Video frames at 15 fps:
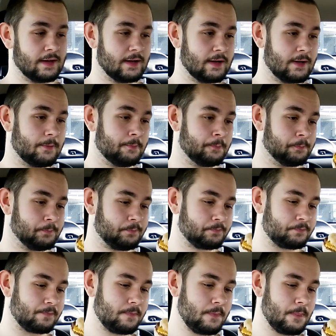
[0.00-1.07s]
Um,
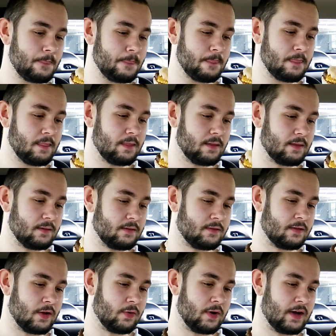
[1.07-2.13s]

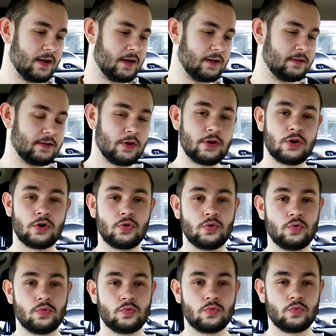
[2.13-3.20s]
So don't
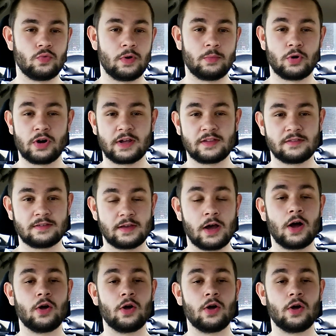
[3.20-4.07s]
know what more I can say.